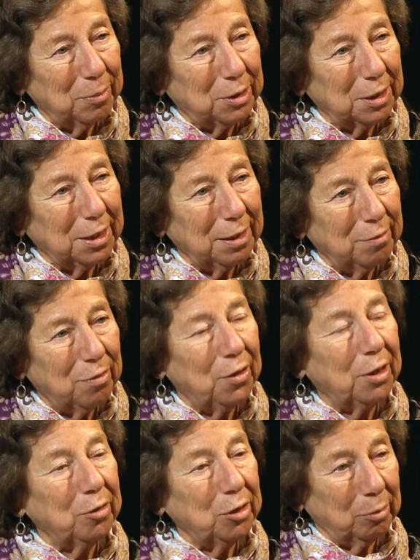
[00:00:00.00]
to give
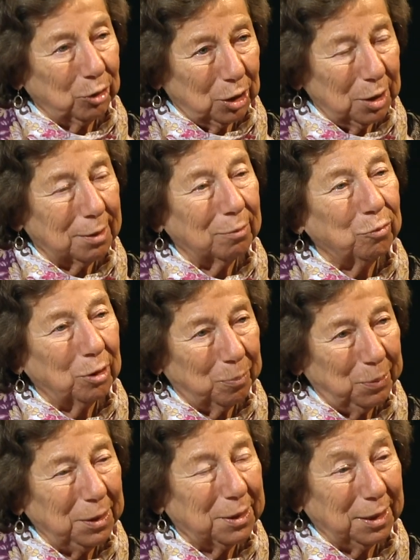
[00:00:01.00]
their notions of what
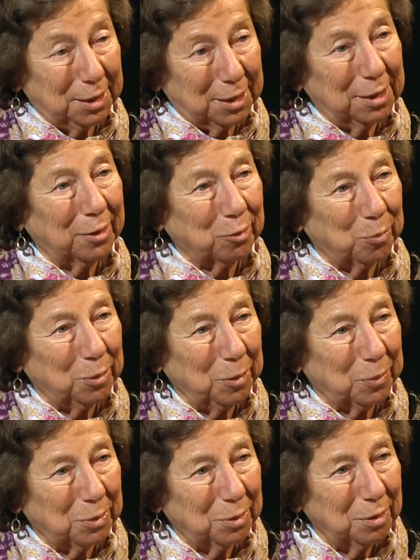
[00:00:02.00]
peace is to other
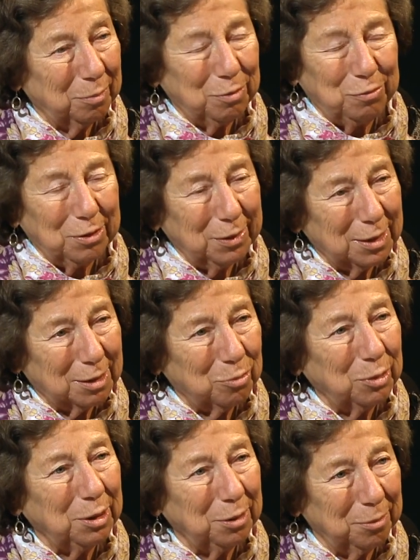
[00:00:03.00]
people. It's wow. very sweet.